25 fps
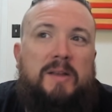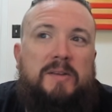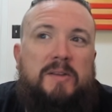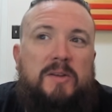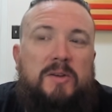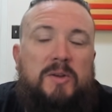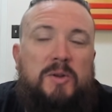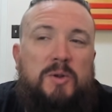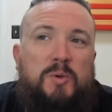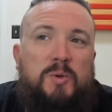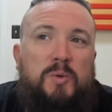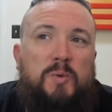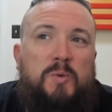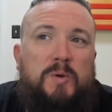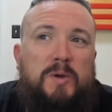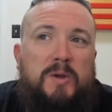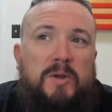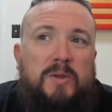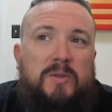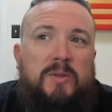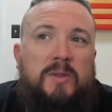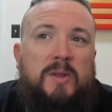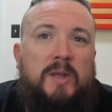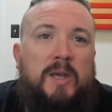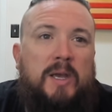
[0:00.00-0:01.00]
to do
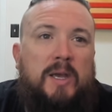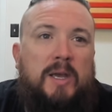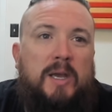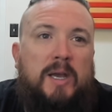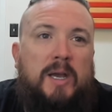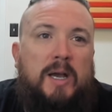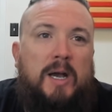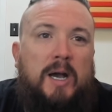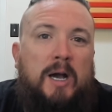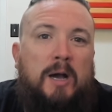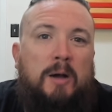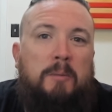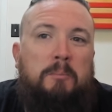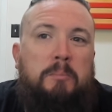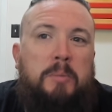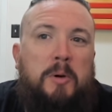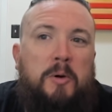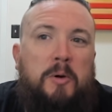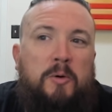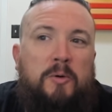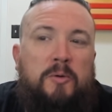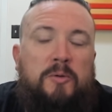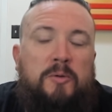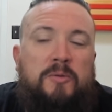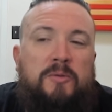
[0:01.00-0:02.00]
with
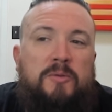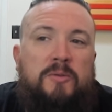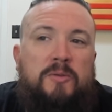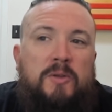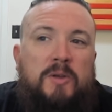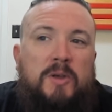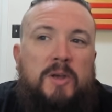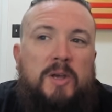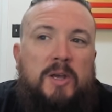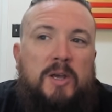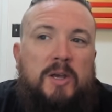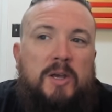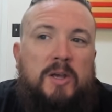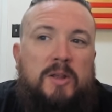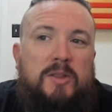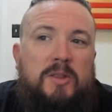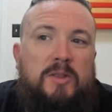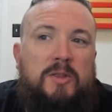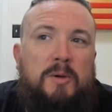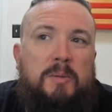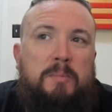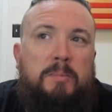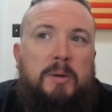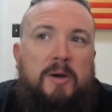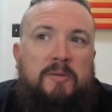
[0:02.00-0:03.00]
both
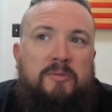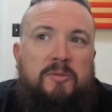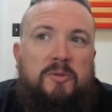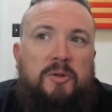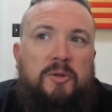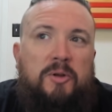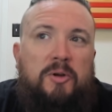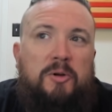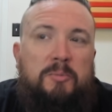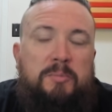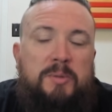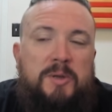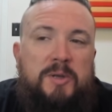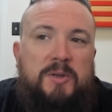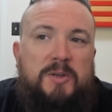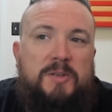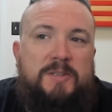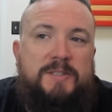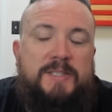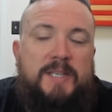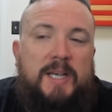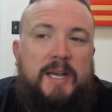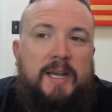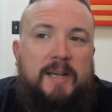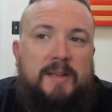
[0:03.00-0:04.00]
the Buffalo
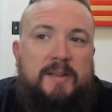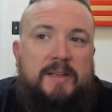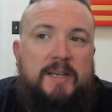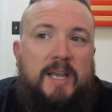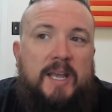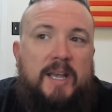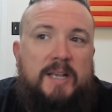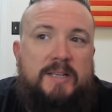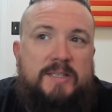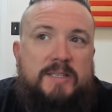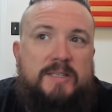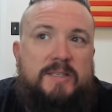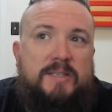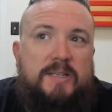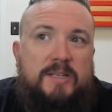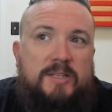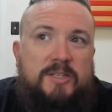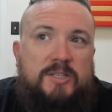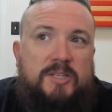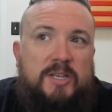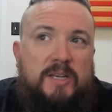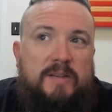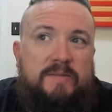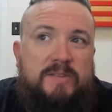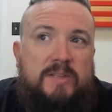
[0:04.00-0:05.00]
Bills and the Kansas City
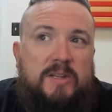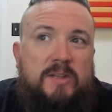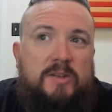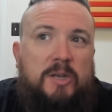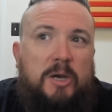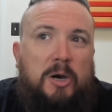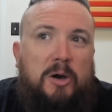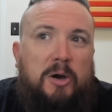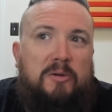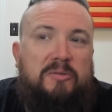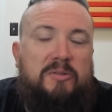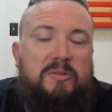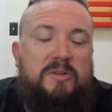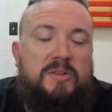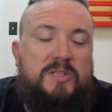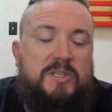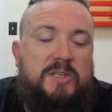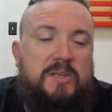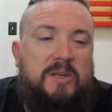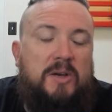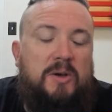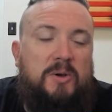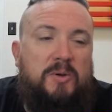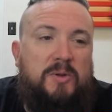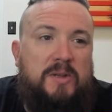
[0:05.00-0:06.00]
Chiefs. The Dolphins
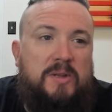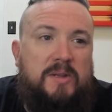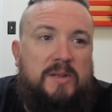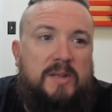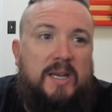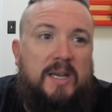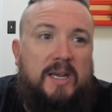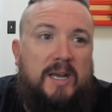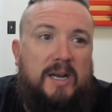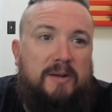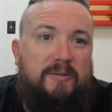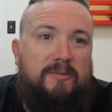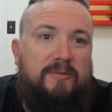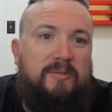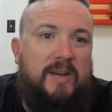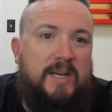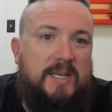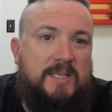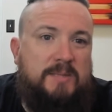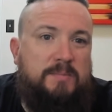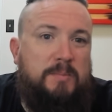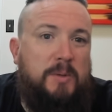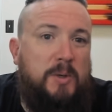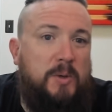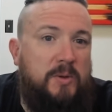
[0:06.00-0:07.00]
know that they got to
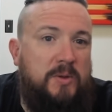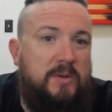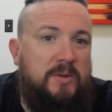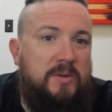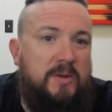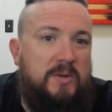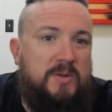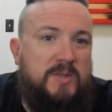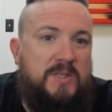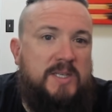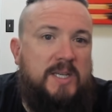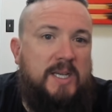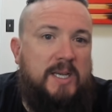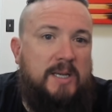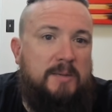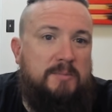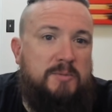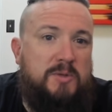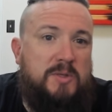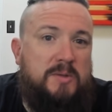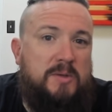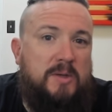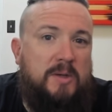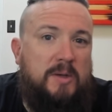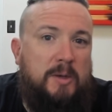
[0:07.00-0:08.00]
face both of those
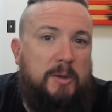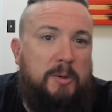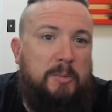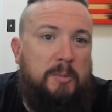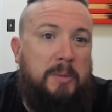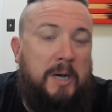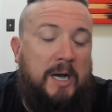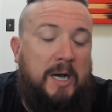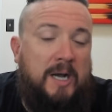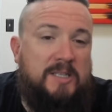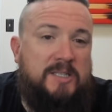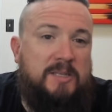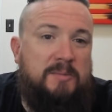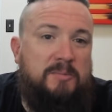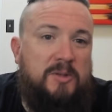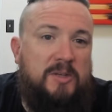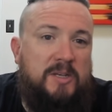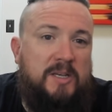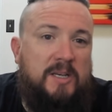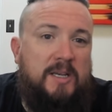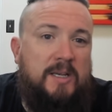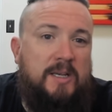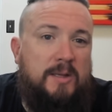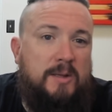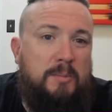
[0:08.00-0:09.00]
teams
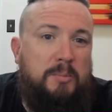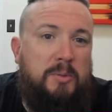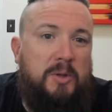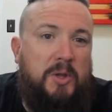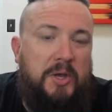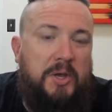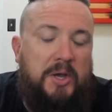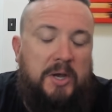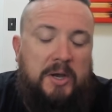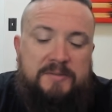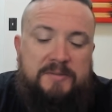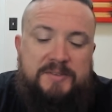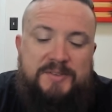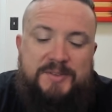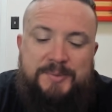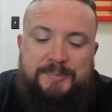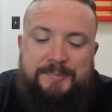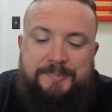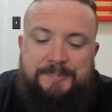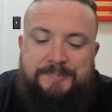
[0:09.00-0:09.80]
possibly in the playoffs,